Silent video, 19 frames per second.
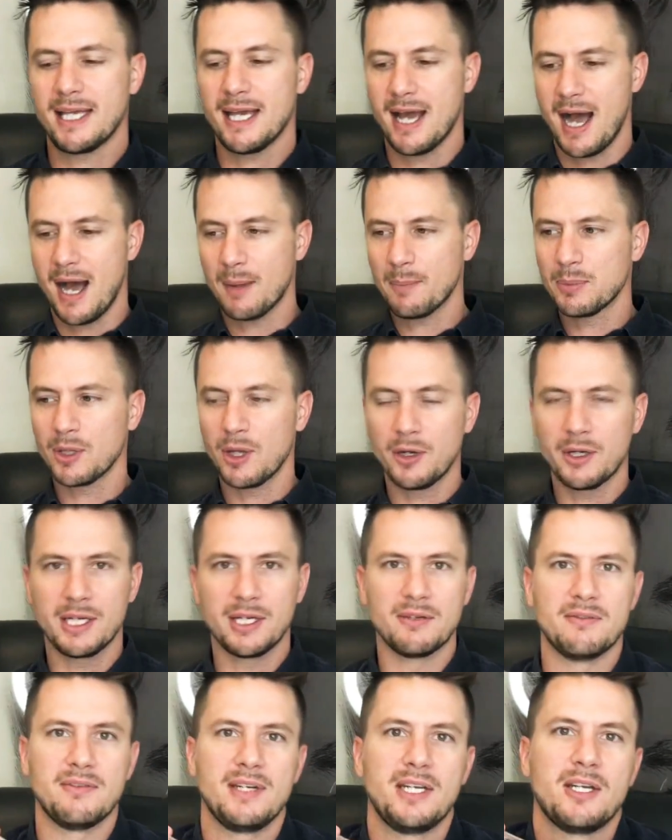Their
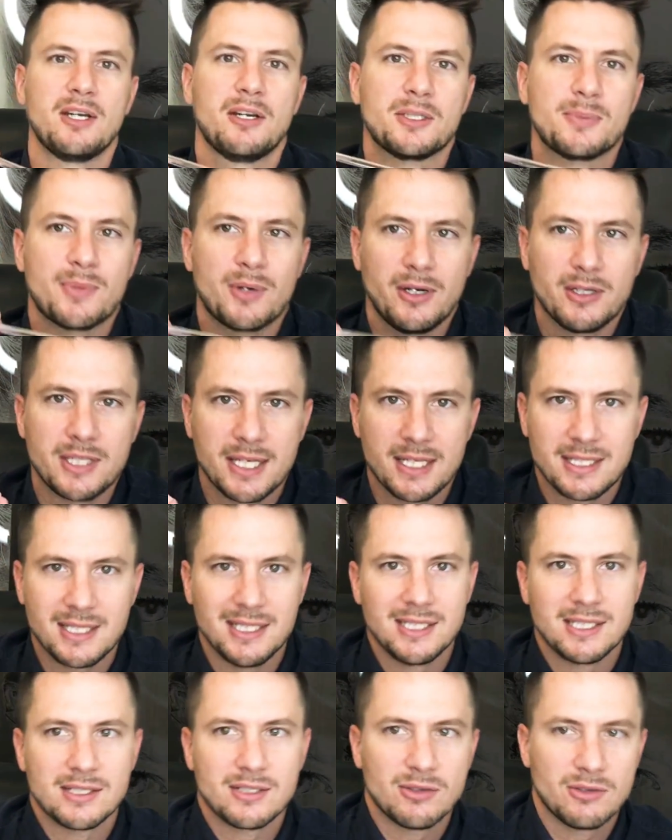uploading of videos process
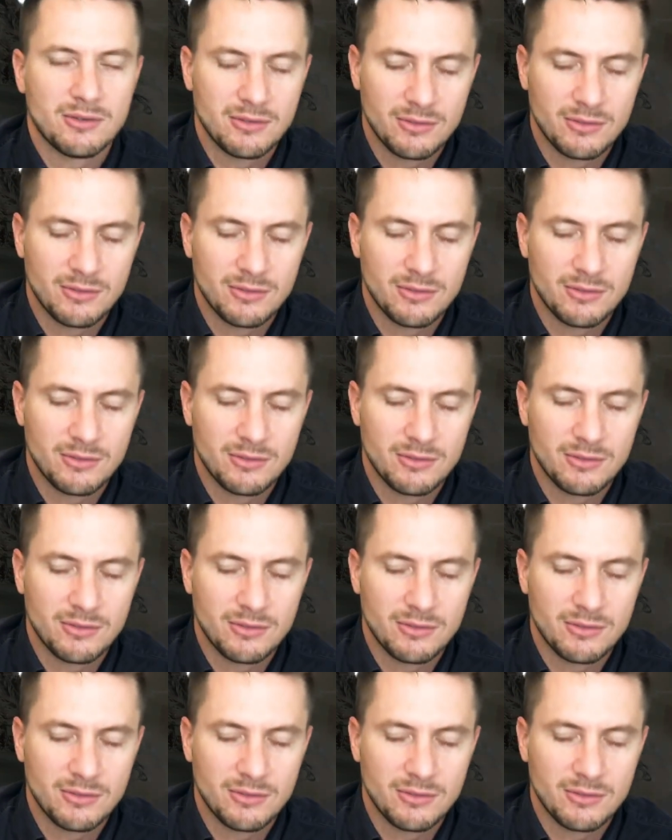is